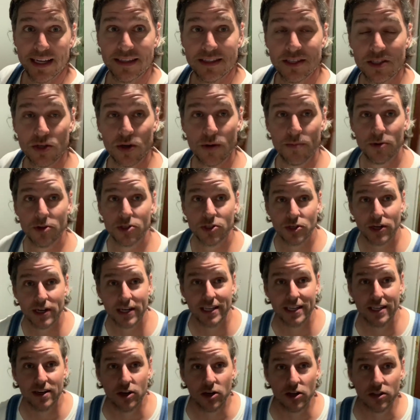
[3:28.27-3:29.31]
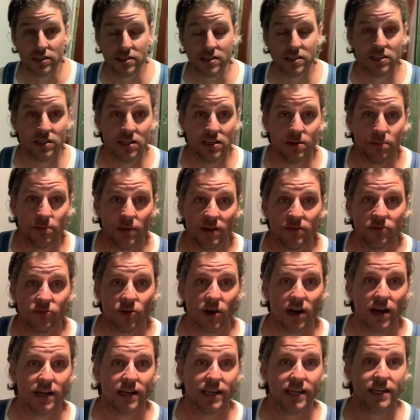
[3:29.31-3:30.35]
So I'm gonna try to get all this done by
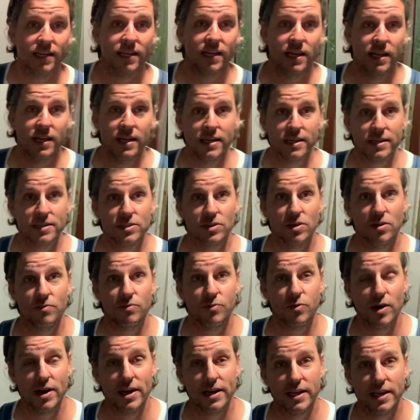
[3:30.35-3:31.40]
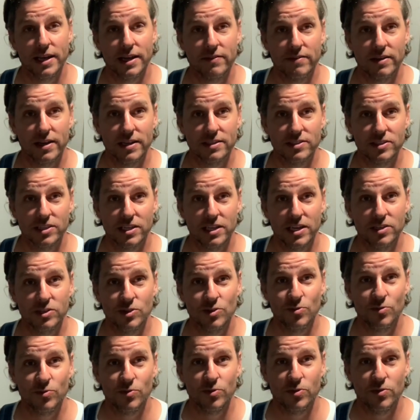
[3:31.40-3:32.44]
Friday, because on Friday I've got
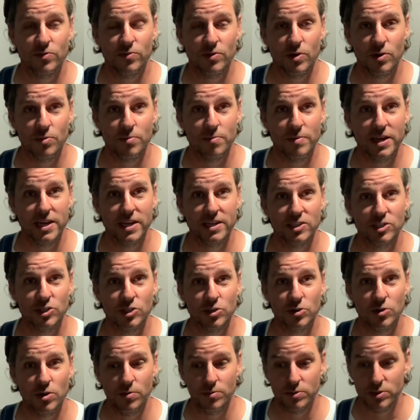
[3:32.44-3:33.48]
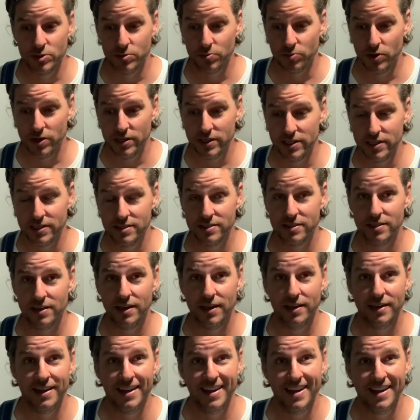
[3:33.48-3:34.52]
scheduled for the foam man to show up to spray the inside.
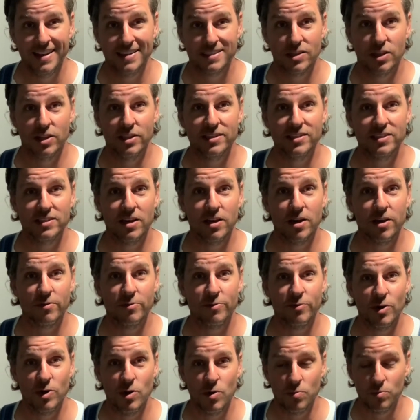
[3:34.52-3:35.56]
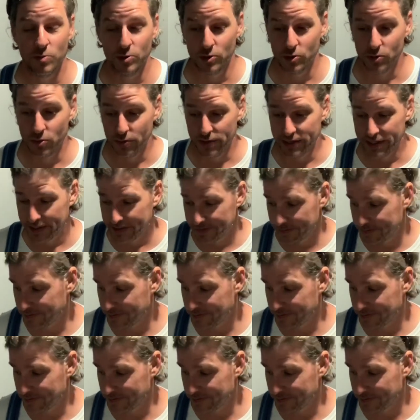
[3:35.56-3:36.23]
So let's talk foam real quick.